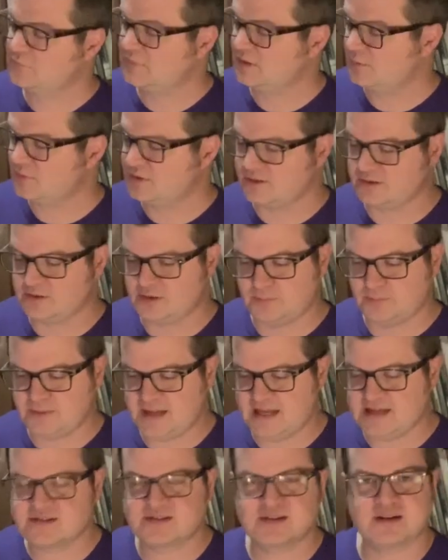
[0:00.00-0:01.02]
with a little
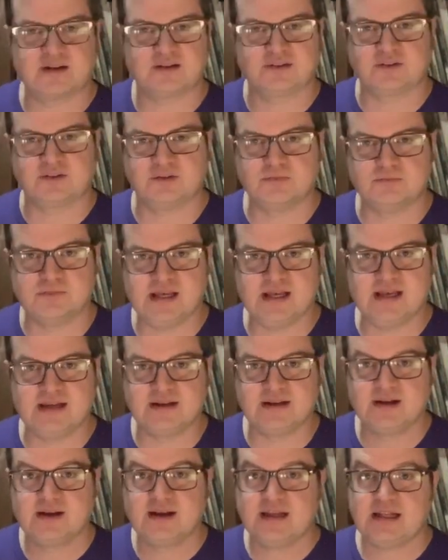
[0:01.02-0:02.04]
bass and a little
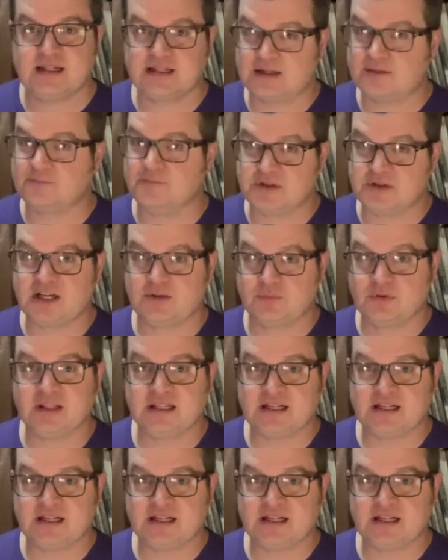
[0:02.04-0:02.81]
mid, it really